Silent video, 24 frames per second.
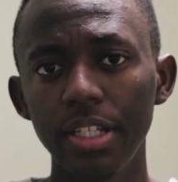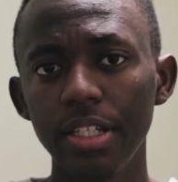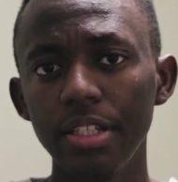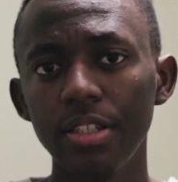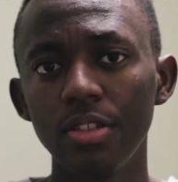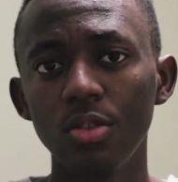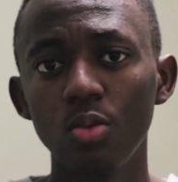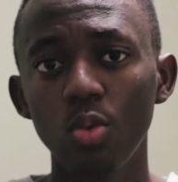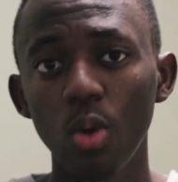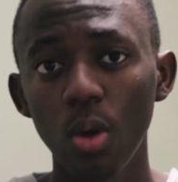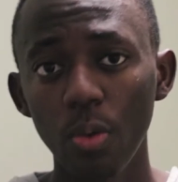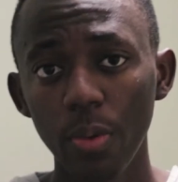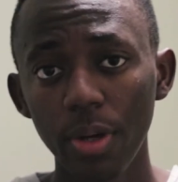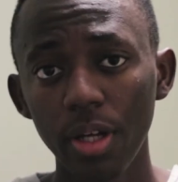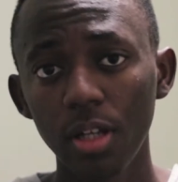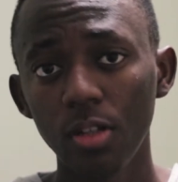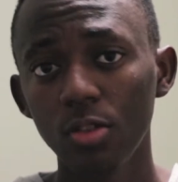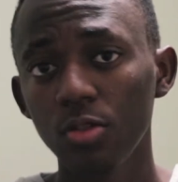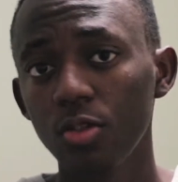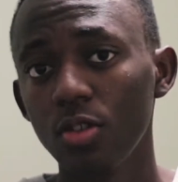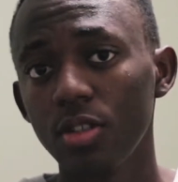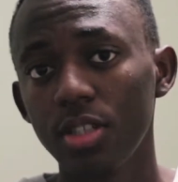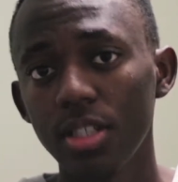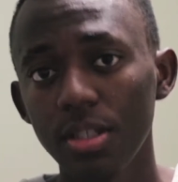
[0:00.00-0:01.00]
is Huawei
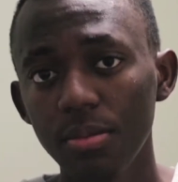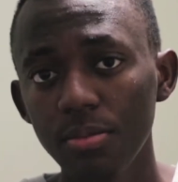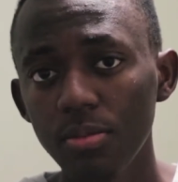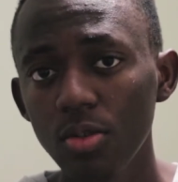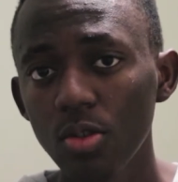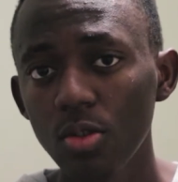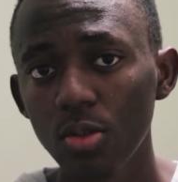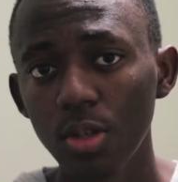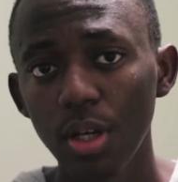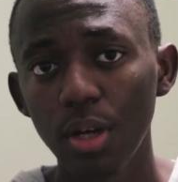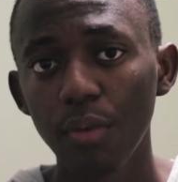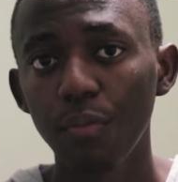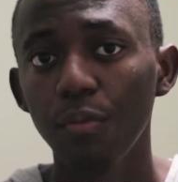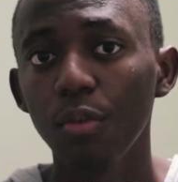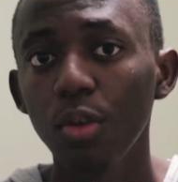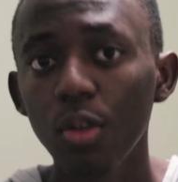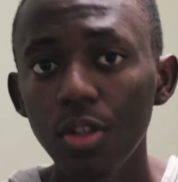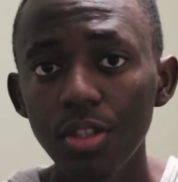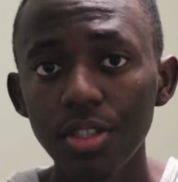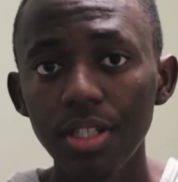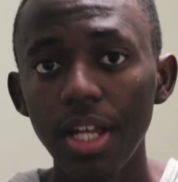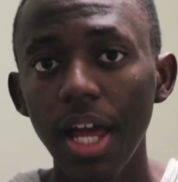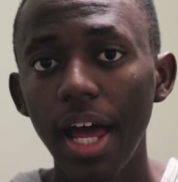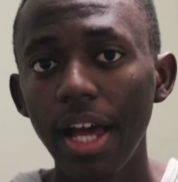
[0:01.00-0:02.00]
also seems to have
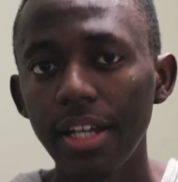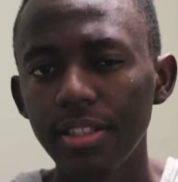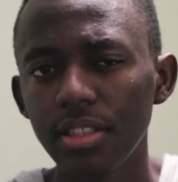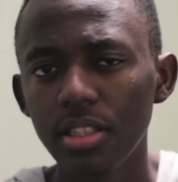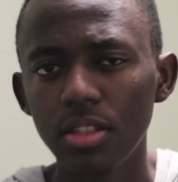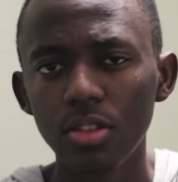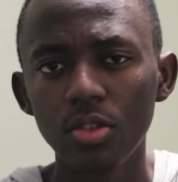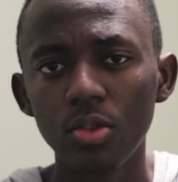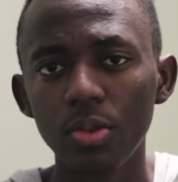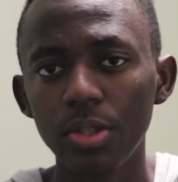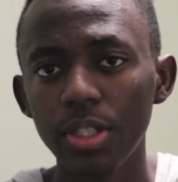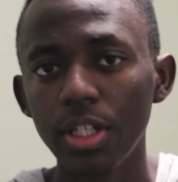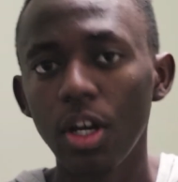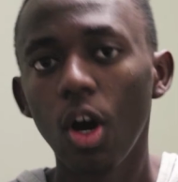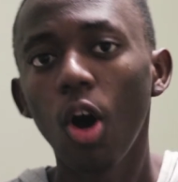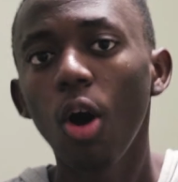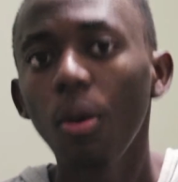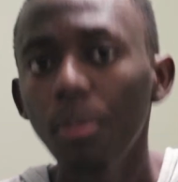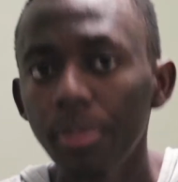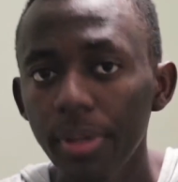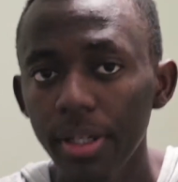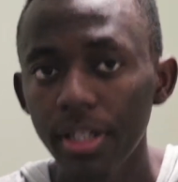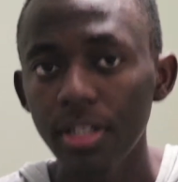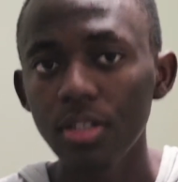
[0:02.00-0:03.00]
lost access to the
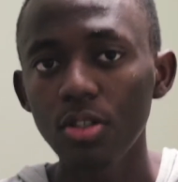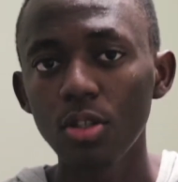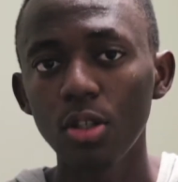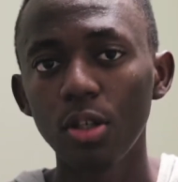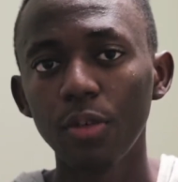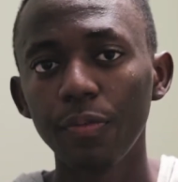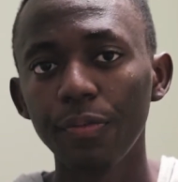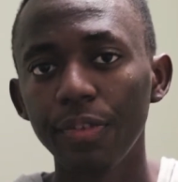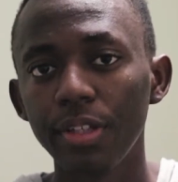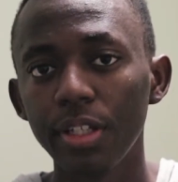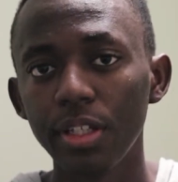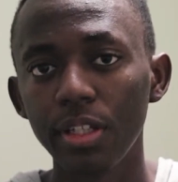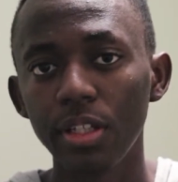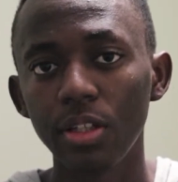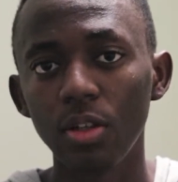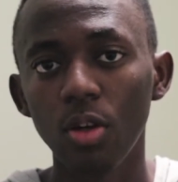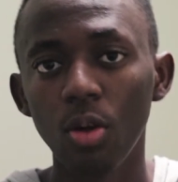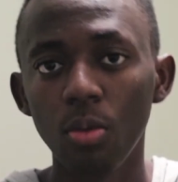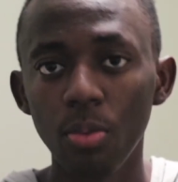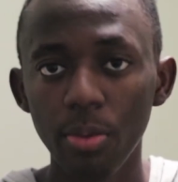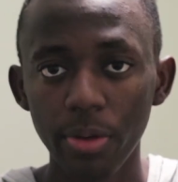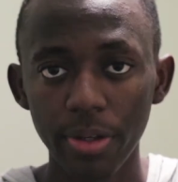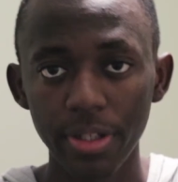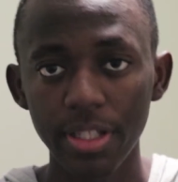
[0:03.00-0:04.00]
updates of the
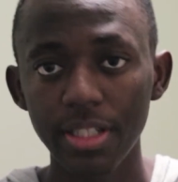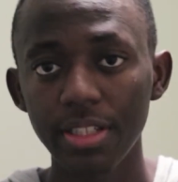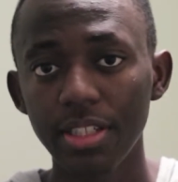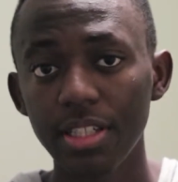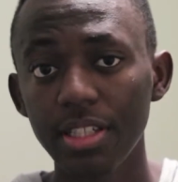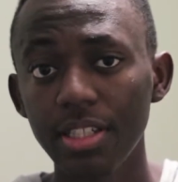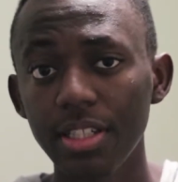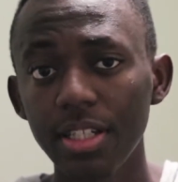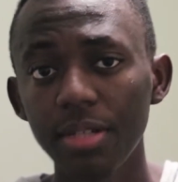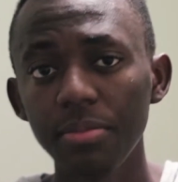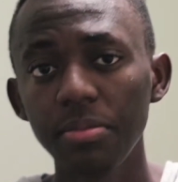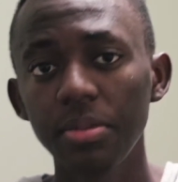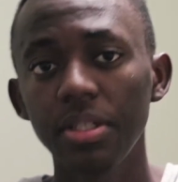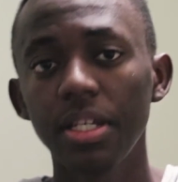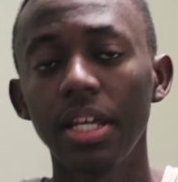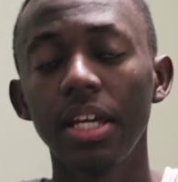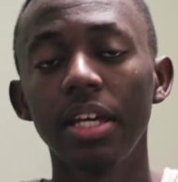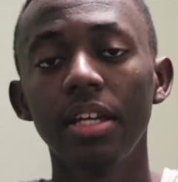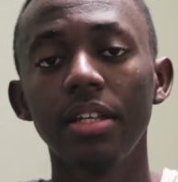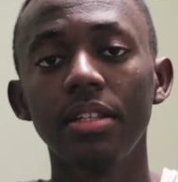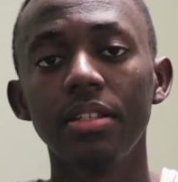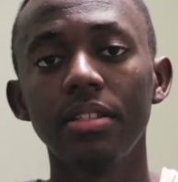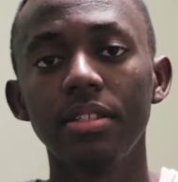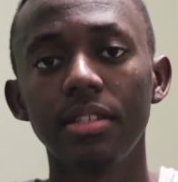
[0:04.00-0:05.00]
operating systems
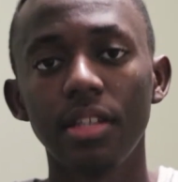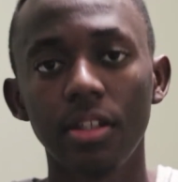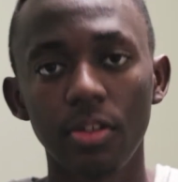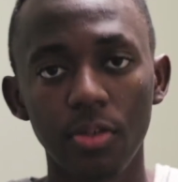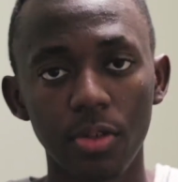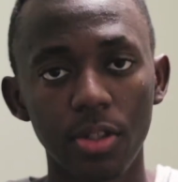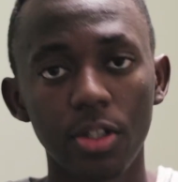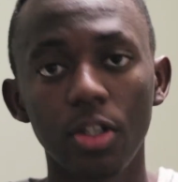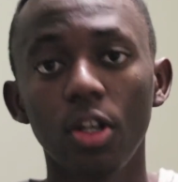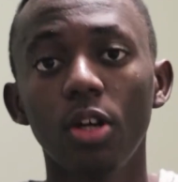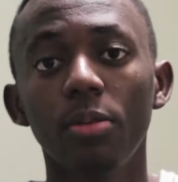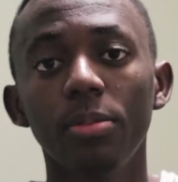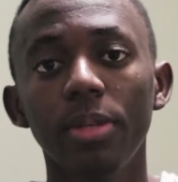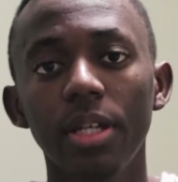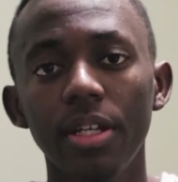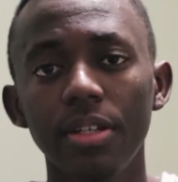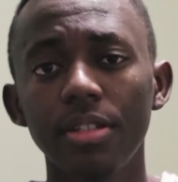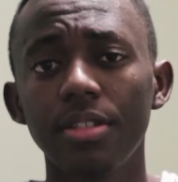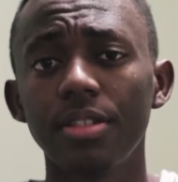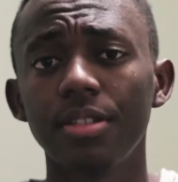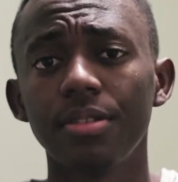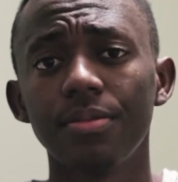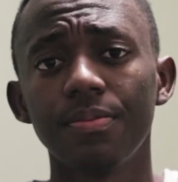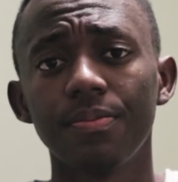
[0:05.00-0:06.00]
and security
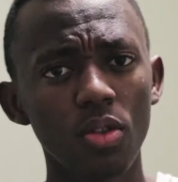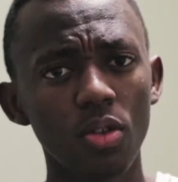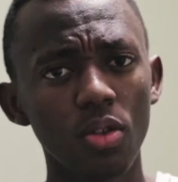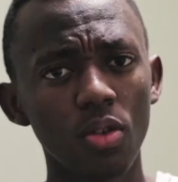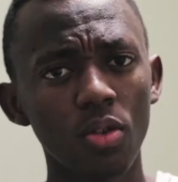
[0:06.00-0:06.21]
updates.